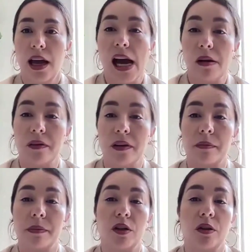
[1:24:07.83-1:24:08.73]
However,
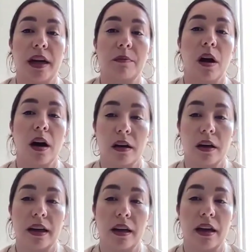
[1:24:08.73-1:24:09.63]
the betrayed
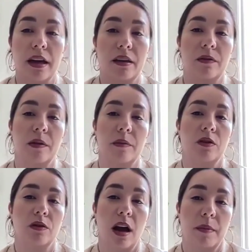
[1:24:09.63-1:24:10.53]
partner cannot heal from
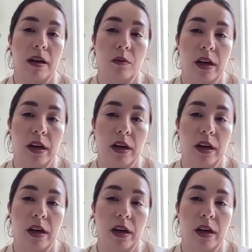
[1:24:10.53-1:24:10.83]
the trauma.